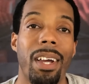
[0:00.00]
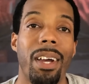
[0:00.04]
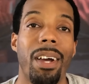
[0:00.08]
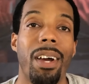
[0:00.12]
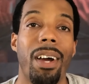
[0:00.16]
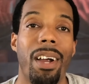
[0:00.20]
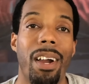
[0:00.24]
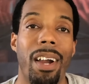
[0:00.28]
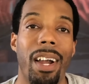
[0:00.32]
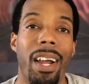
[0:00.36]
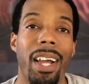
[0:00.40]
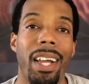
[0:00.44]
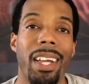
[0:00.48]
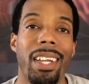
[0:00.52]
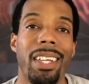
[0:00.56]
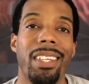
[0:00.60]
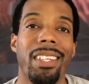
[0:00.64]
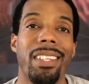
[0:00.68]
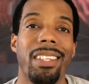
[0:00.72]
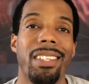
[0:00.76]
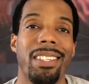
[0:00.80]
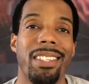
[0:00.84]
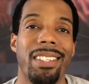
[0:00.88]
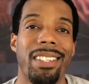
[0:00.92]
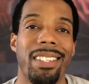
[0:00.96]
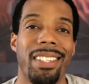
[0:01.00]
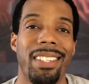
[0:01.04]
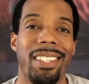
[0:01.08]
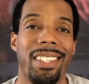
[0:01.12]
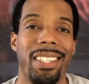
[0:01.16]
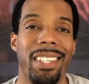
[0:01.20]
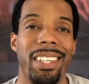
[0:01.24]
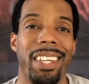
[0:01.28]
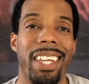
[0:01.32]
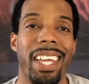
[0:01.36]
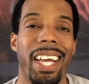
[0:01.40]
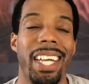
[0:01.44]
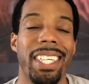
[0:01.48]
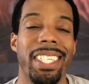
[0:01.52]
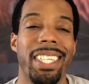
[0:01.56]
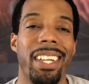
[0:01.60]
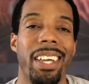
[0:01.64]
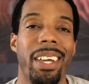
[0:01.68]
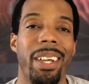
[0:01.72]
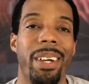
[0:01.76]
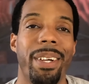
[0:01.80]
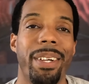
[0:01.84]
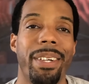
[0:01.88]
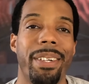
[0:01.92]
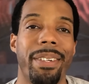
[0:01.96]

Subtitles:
All right, see you guys later.